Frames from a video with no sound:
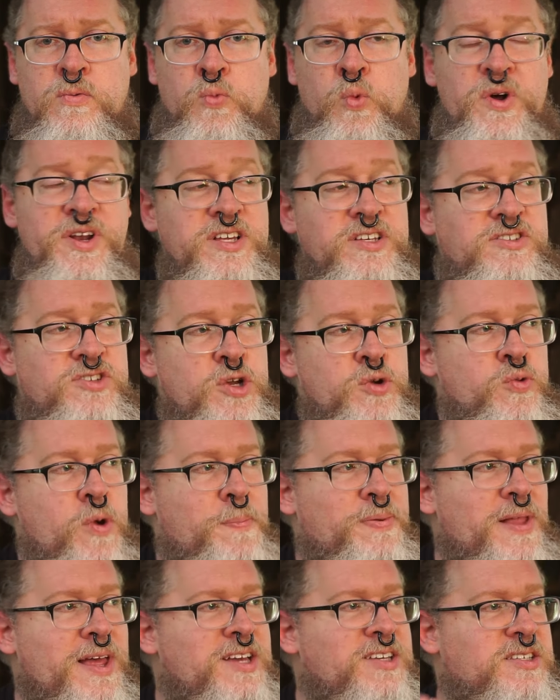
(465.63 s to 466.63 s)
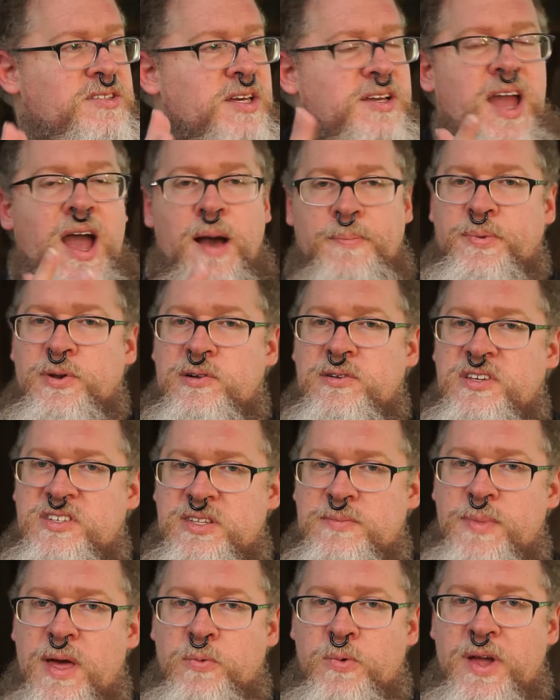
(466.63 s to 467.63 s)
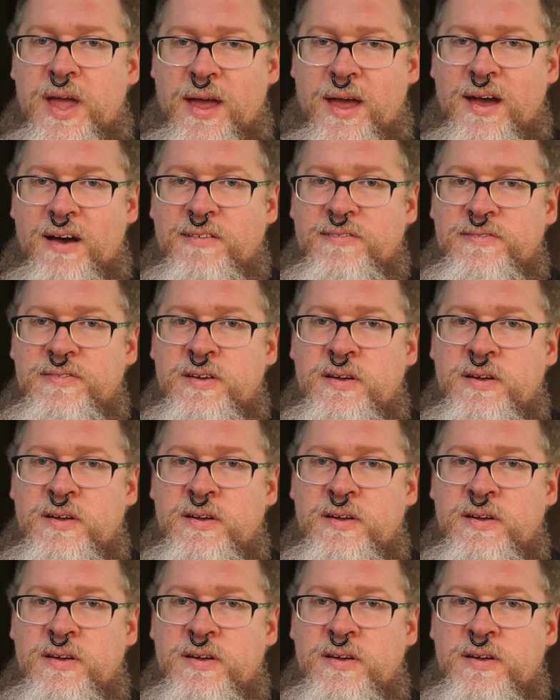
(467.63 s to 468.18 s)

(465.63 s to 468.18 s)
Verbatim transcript: What is to replace the capitalism that we have?